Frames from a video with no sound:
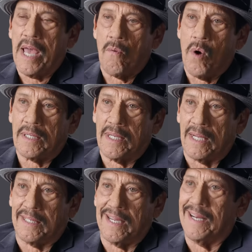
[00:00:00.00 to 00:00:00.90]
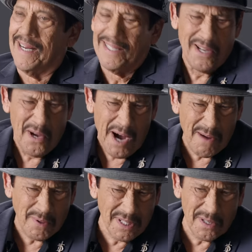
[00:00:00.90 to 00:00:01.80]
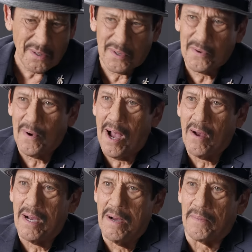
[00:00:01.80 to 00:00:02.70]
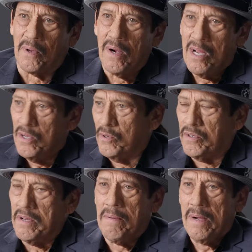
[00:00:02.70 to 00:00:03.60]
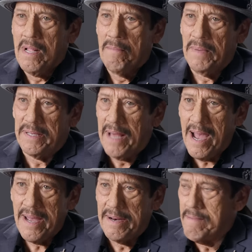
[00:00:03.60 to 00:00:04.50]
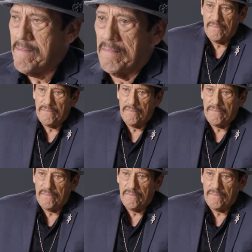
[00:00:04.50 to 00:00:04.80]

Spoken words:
can't watch that scene. And I said, what's your true? How come? You seen me dying